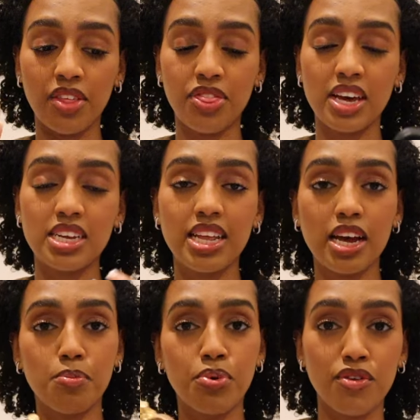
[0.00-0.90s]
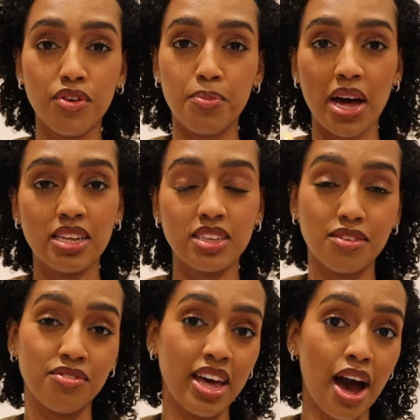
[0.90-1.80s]
I think it's like a perfect balance
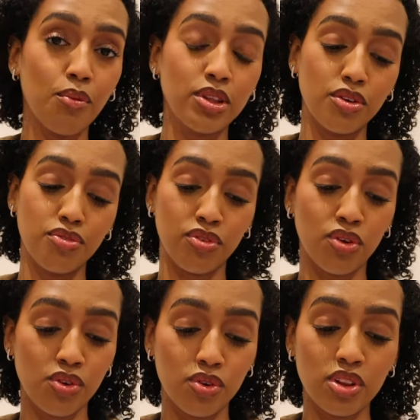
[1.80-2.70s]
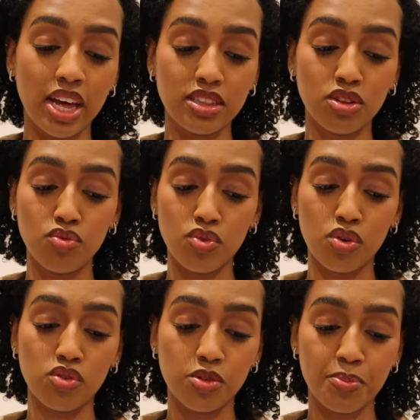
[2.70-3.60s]
of that with the floral, like the
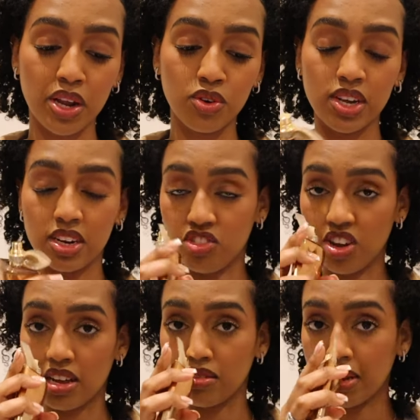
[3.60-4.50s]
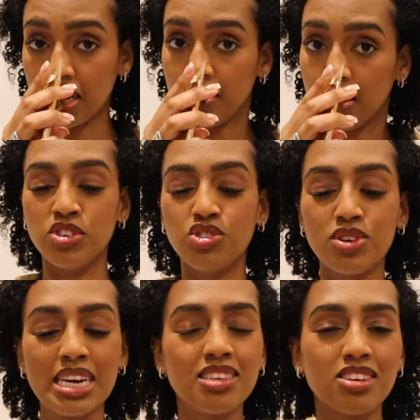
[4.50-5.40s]
rose petal and the jasmine, which
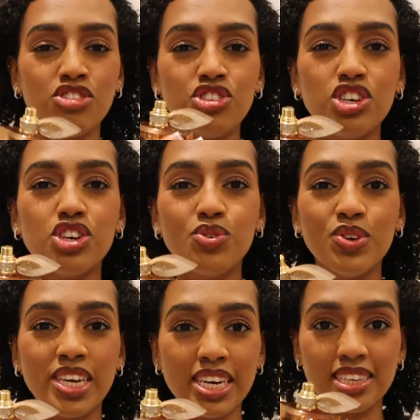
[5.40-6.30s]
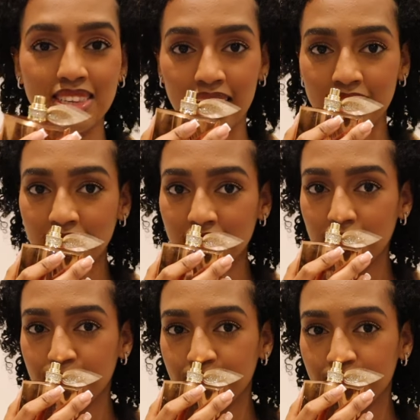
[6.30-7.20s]
creates such a unique scent.
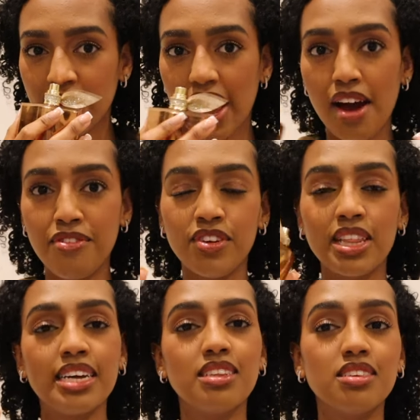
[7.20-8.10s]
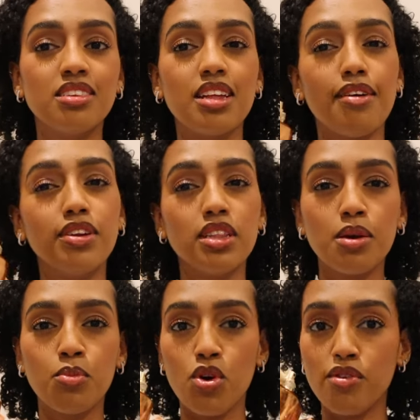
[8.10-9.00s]
I feel like this is
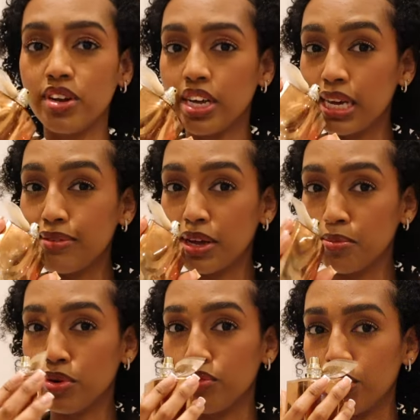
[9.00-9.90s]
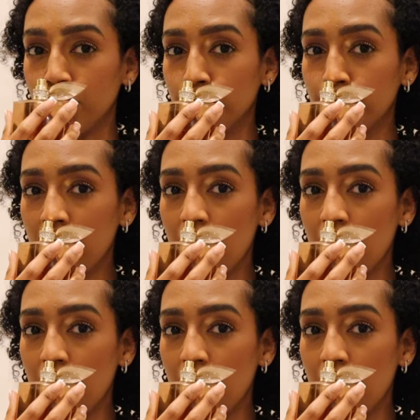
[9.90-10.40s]
definitely more of an evening perfume.